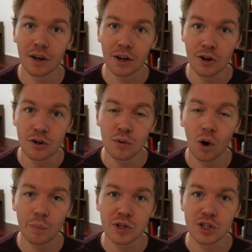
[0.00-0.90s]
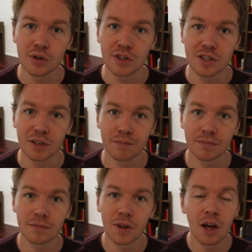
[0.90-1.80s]
a new opportunity.
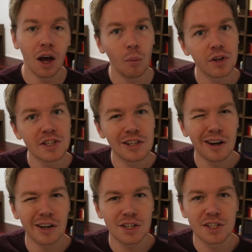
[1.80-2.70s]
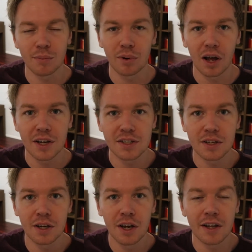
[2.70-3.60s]
And what does luggage
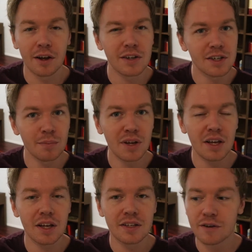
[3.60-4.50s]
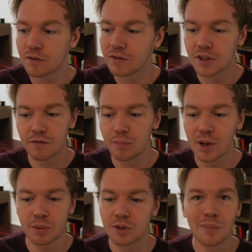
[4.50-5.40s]
symbolize? Now, this can be different for different
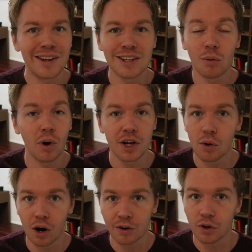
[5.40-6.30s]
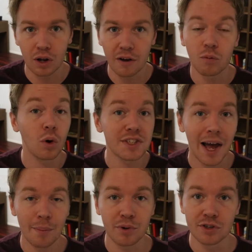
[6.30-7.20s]
people depending on where you are in your life, what's
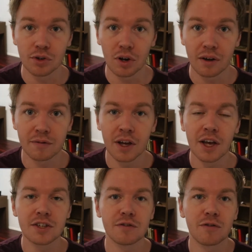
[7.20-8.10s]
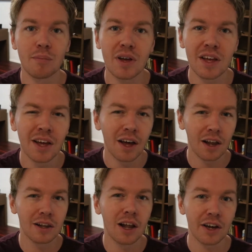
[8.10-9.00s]
happened in your life. So for me,
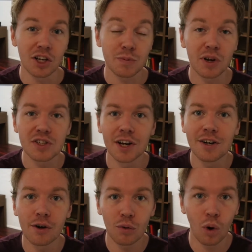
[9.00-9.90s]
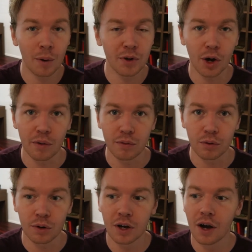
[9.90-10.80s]
luggage, because I know what I'm going
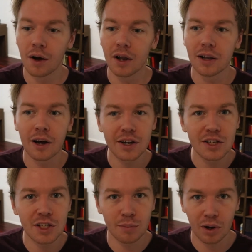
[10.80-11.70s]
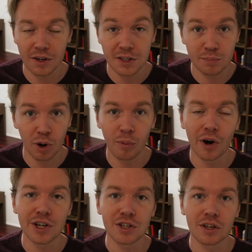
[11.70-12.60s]
through, luggage symbolizes
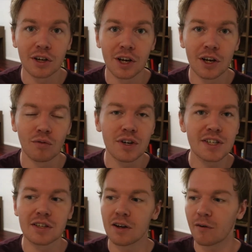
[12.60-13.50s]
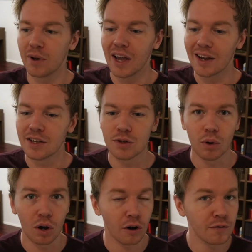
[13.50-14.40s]
preparation. Recently, I've been getting into
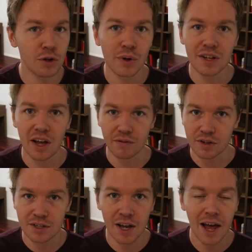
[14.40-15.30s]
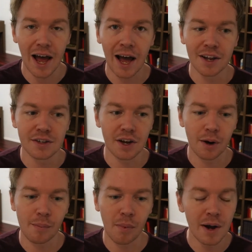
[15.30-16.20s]
a lot of new endeavors, and
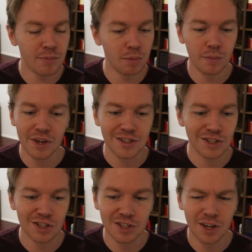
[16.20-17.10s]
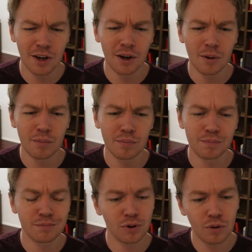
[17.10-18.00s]
my problem is just
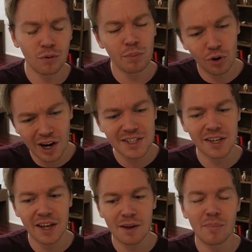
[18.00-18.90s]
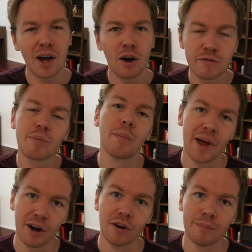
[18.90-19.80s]
procrastinating by
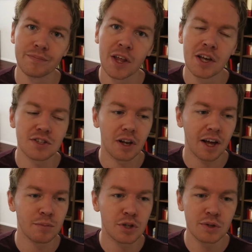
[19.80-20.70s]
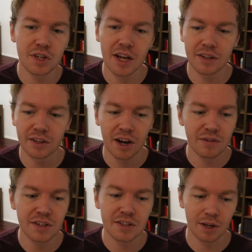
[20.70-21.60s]
over-preparing. So like, I'm too scared to dive
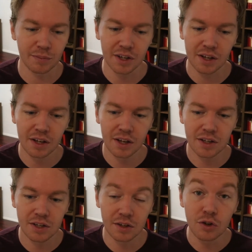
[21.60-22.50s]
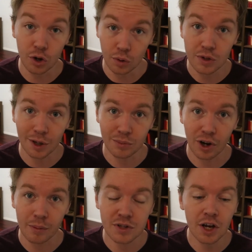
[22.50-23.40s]
into something new
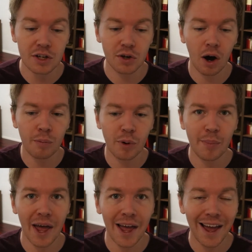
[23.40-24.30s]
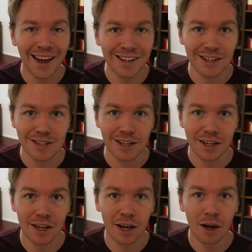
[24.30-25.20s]
sometimes, so I'll prepare
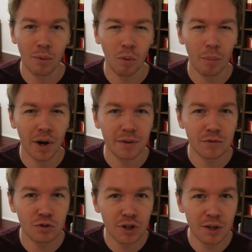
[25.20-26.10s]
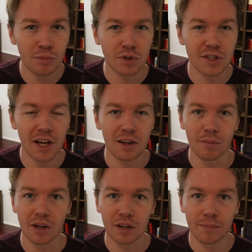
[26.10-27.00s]
endlessly. But what my dream was telling
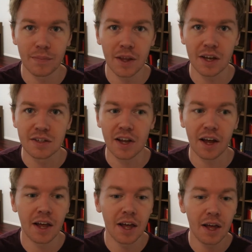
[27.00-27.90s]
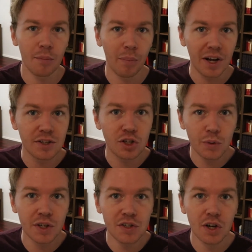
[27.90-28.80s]
me is that by
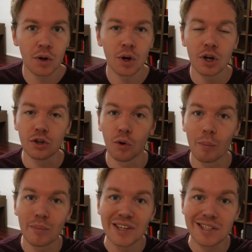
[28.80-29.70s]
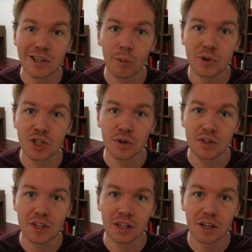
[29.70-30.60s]
doing so, you'll miss the
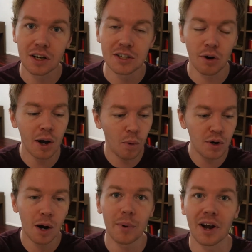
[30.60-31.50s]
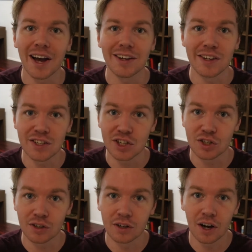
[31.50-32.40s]
opportunity. So I woke up and I had a
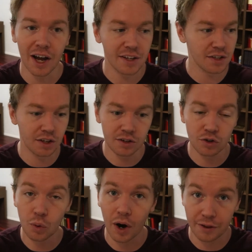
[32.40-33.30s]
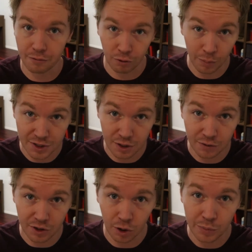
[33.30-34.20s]
decision. Do I throw
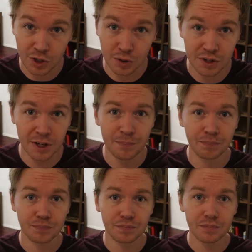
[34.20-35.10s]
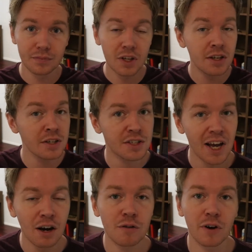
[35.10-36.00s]
myself at the opportunity,
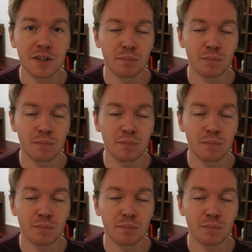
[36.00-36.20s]
sacrifice